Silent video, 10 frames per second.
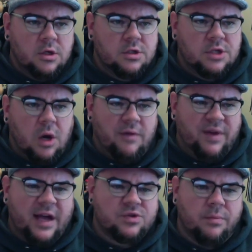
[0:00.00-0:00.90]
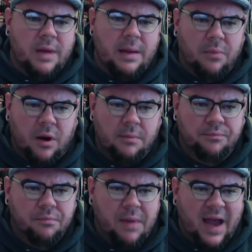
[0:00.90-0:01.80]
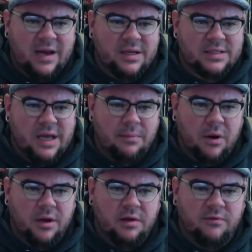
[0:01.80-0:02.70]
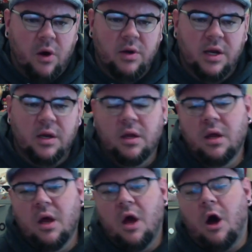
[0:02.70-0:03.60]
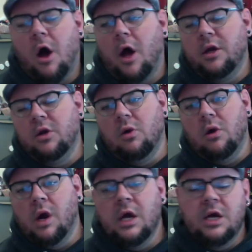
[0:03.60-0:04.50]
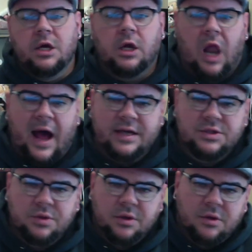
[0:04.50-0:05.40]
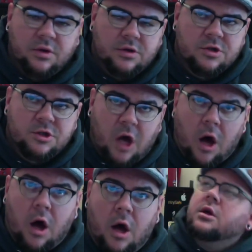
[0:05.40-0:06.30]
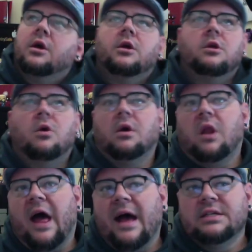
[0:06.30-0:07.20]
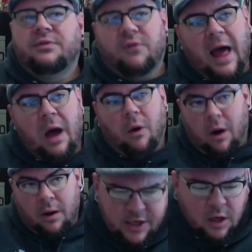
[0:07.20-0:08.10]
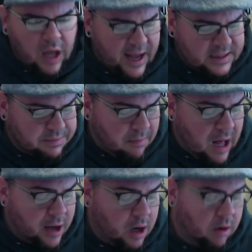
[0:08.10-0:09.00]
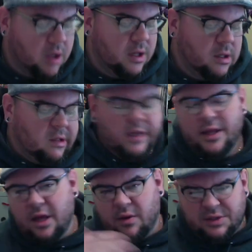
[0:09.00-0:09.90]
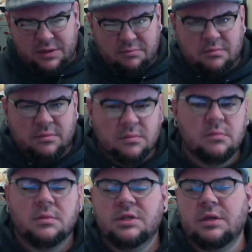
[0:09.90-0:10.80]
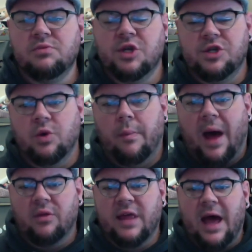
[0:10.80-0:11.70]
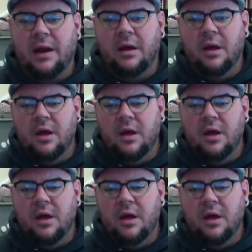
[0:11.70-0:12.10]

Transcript: So if you guys remember, back in December, you voted on your class song, your class flower, and your class motto. And there was some to-do about that.